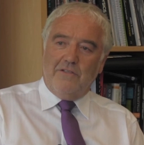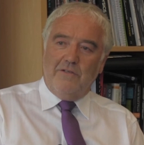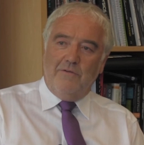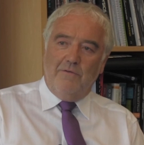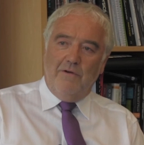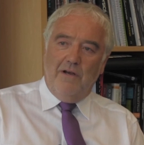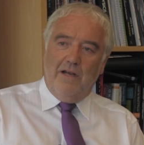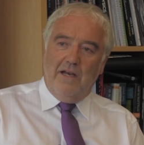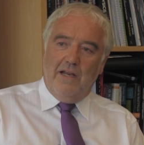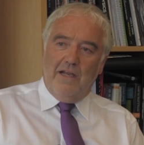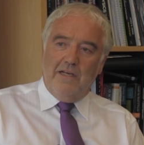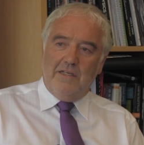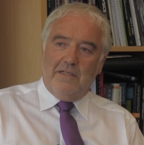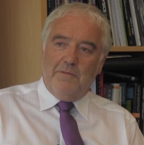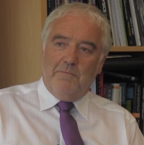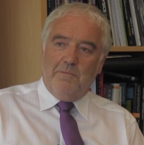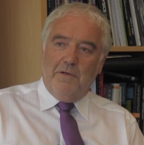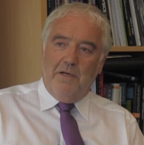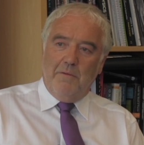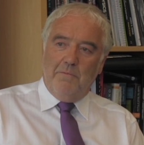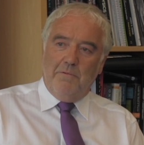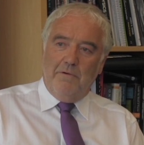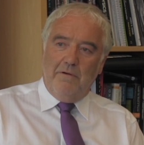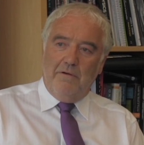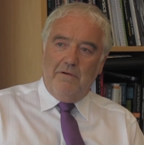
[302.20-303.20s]
to relate to
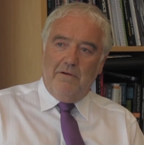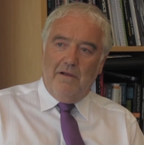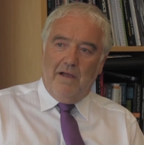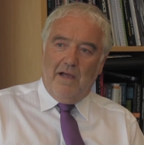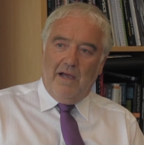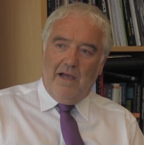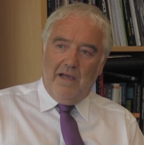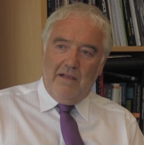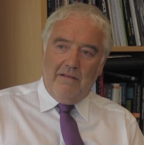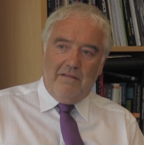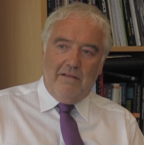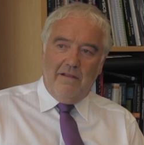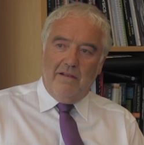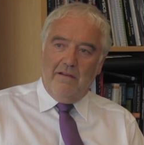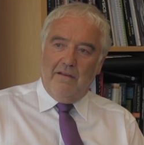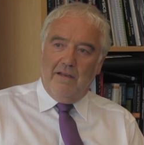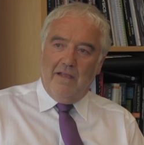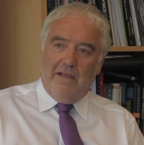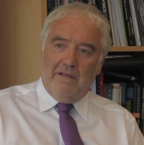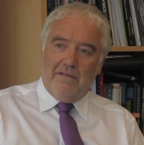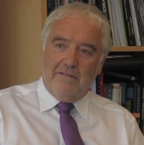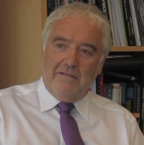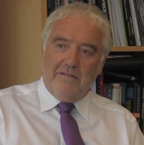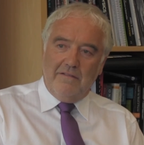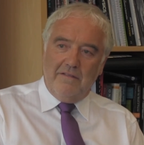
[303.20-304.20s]
people. I think
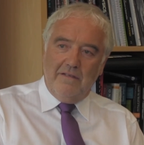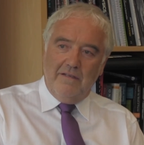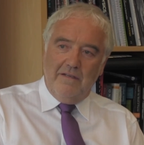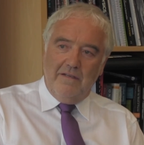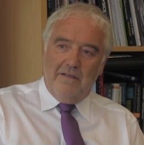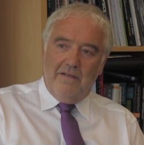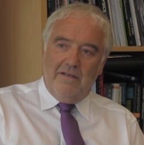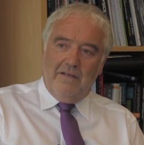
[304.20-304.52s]
that's,